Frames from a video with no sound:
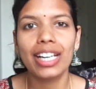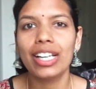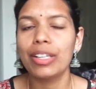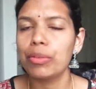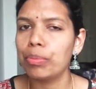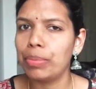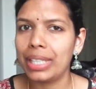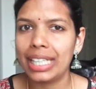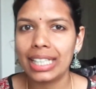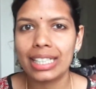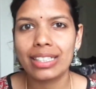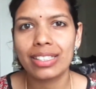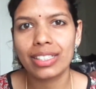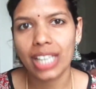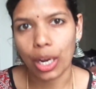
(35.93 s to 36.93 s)
Be it
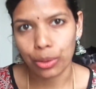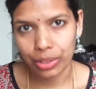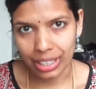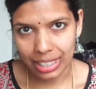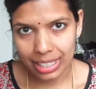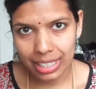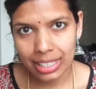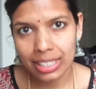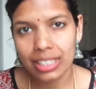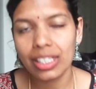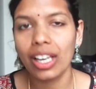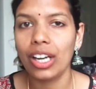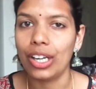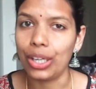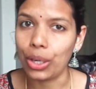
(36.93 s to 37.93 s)
South Indian,
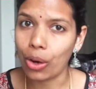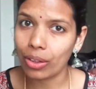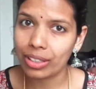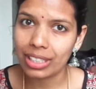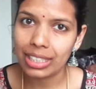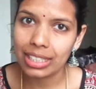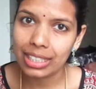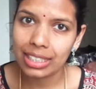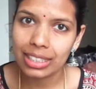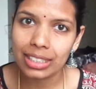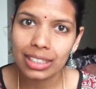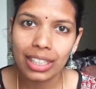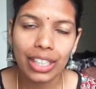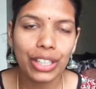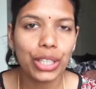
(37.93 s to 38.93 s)
North Indian,
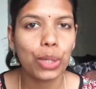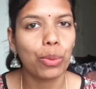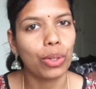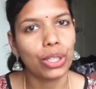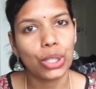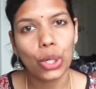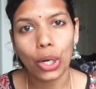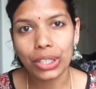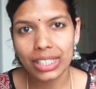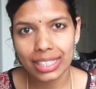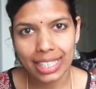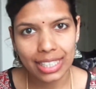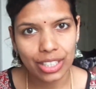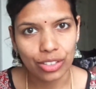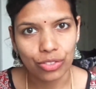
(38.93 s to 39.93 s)
you want
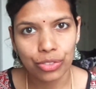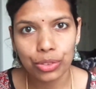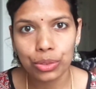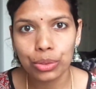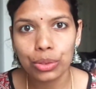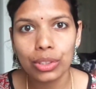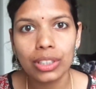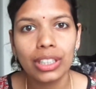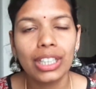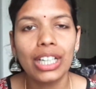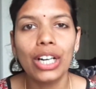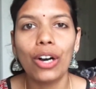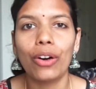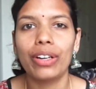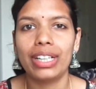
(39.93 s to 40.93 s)
continental food
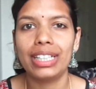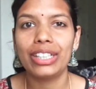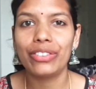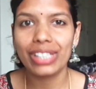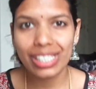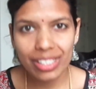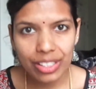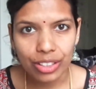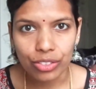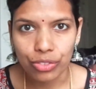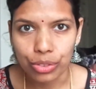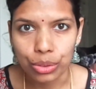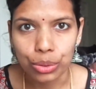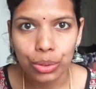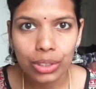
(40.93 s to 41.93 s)
or any regional
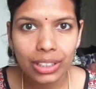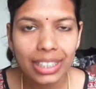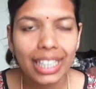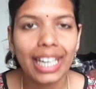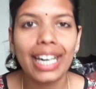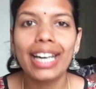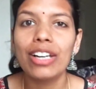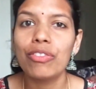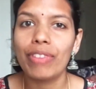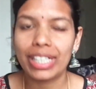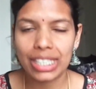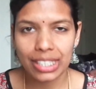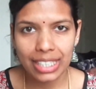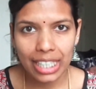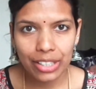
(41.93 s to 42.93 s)
food,
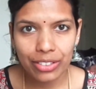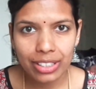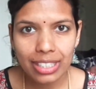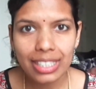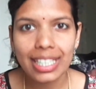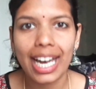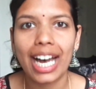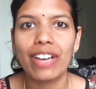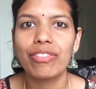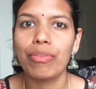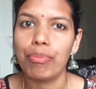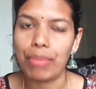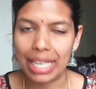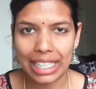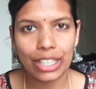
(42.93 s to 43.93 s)
vegetarians have
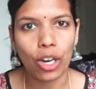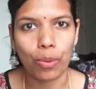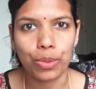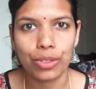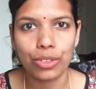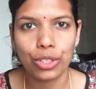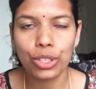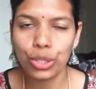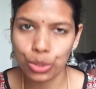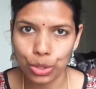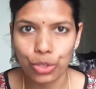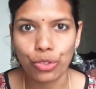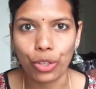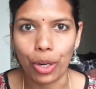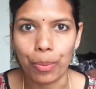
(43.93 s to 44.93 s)
many options to choose
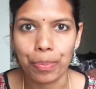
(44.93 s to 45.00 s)
from.